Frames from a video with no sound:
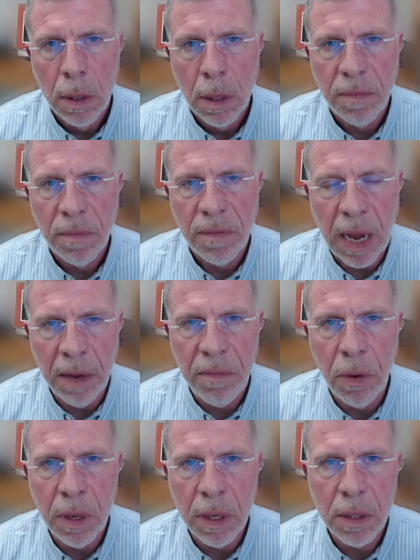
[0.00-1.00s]
five
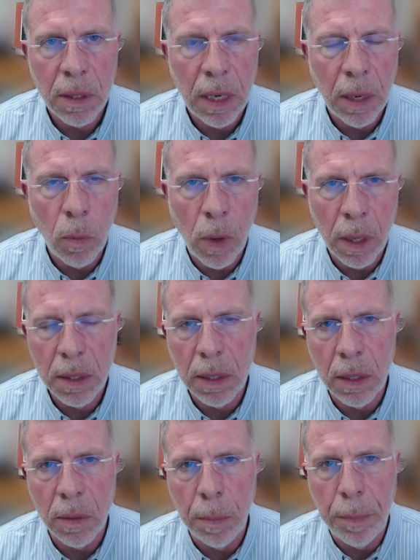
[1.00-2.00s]
units in one
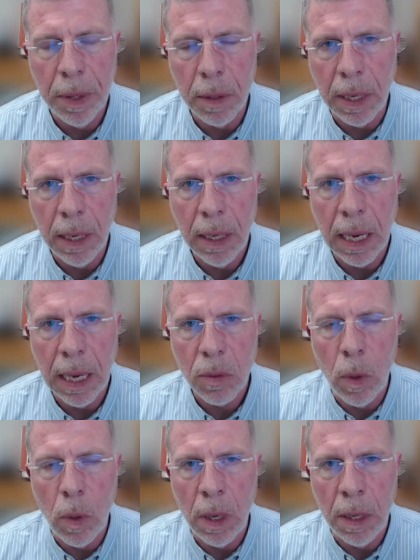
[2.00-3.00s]
single building. That's
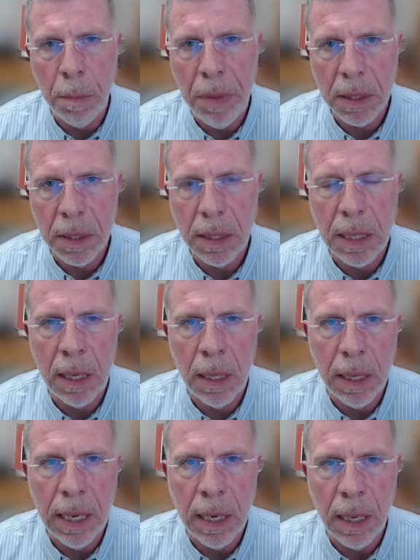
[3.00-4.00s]
one
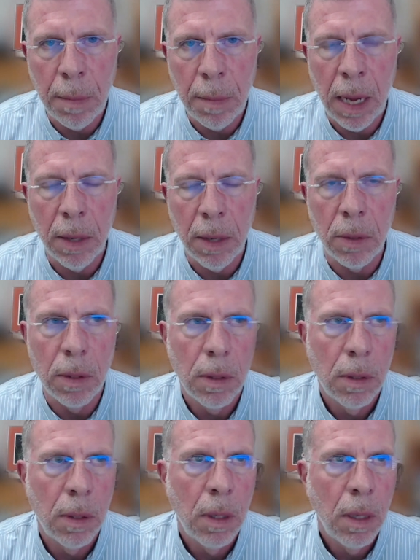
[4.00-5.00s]
BSL in the model.
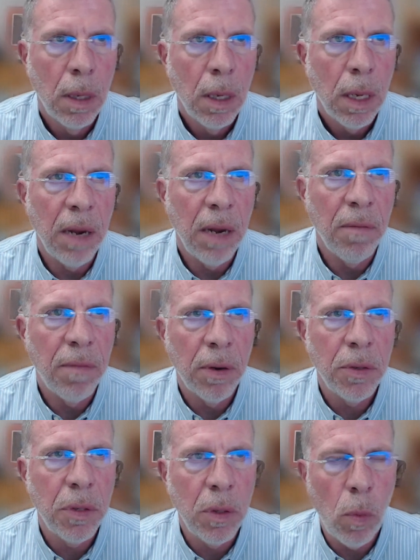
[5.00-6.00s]
In
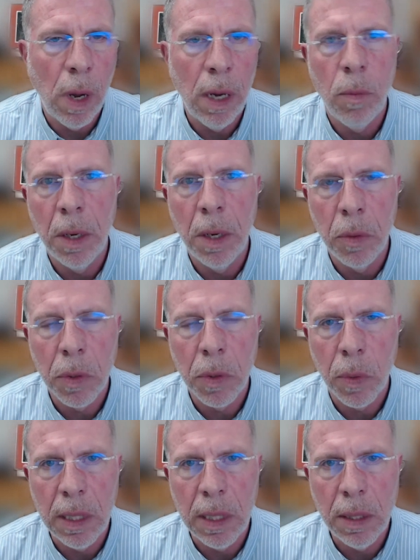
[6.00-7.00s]
version one, when it was
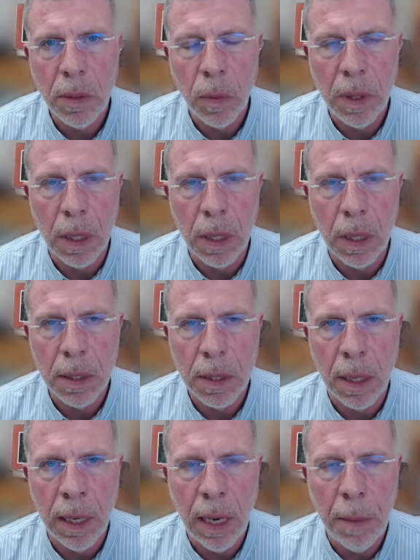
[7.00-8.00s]
released, we
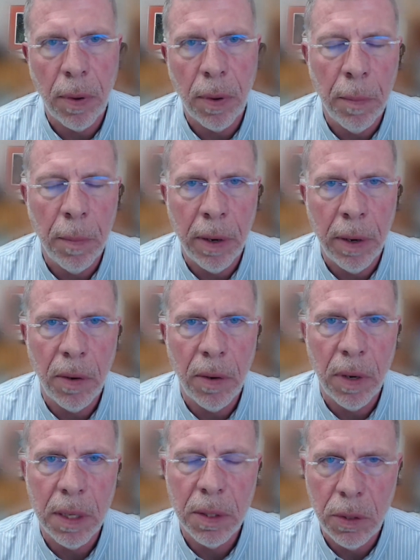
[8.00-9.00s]
assigned a primary
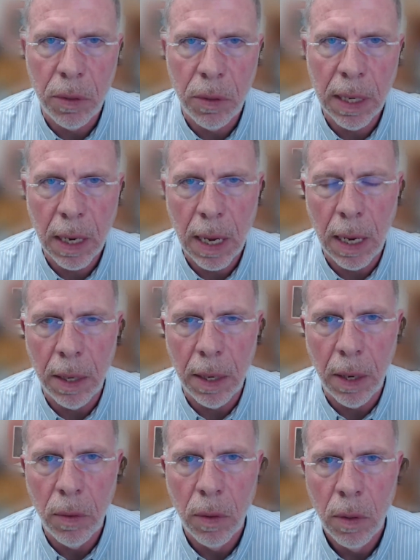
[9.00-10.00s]
address to that
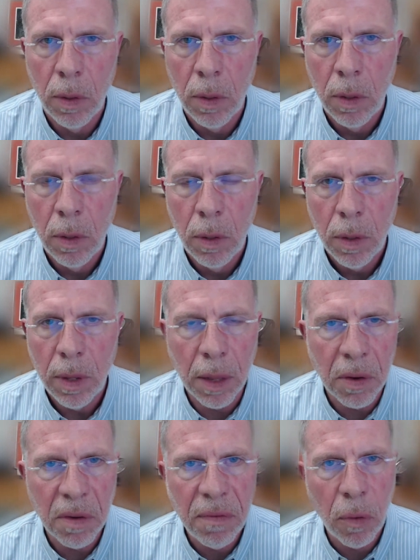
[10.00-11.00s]
condo. The
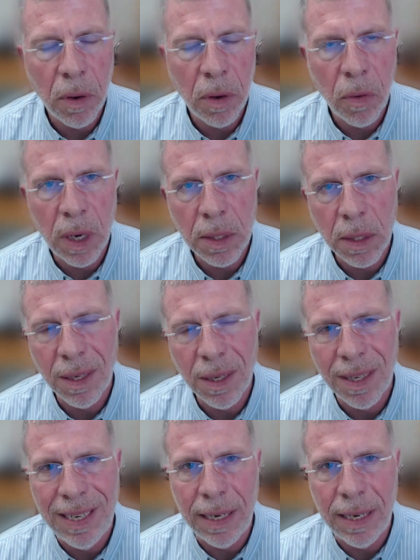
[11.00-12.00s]
other four addresses
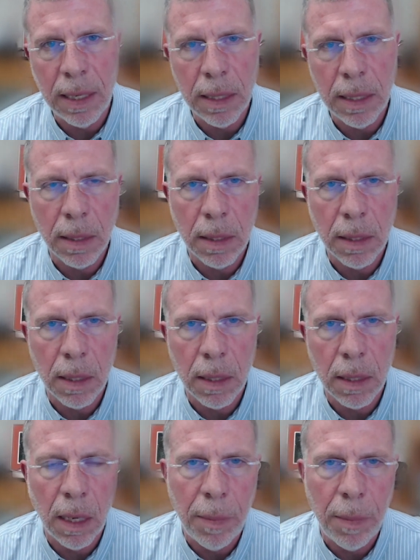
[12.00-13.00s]
didn't necessarily
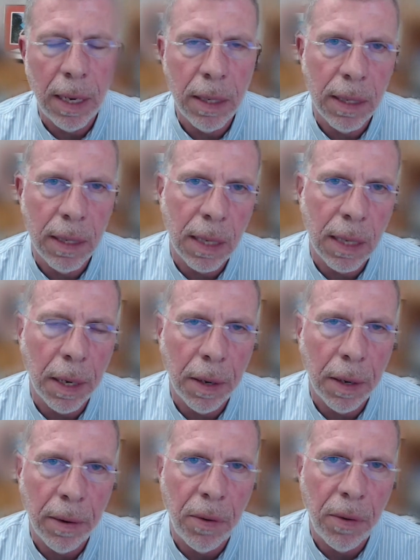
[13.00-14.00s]
make it into the
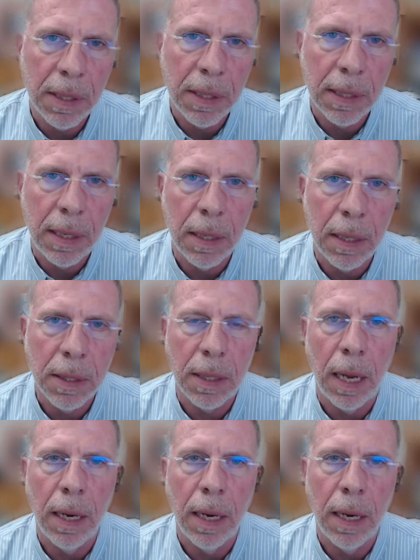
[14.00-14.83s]
secondary address data set.